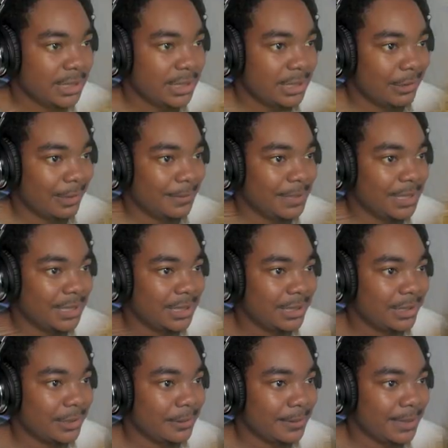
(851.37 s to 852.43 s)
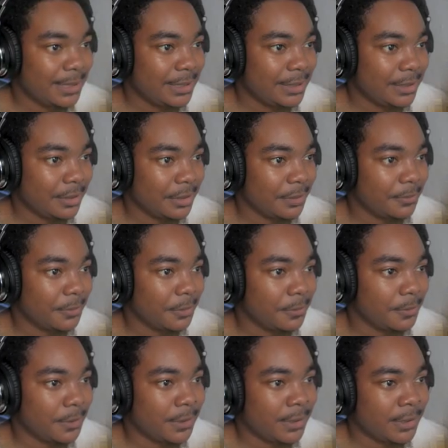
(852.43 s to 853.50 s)
So I'm just literally looking for a
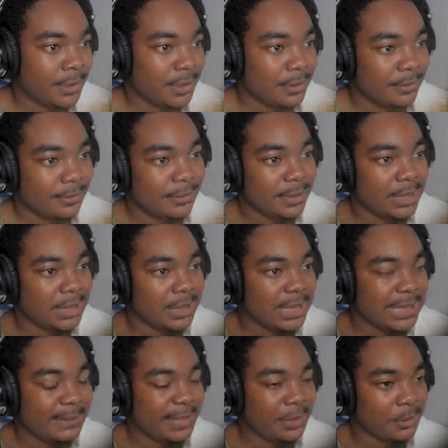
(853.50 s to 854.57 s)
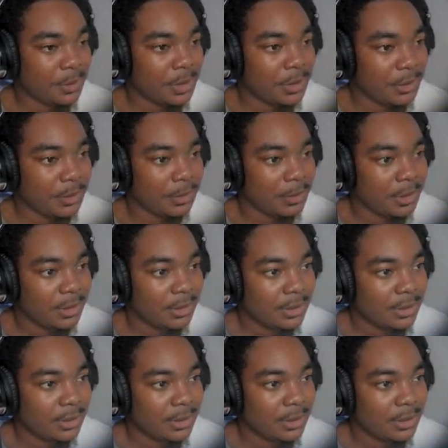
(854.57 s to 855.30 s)
frog. That's my whole goal.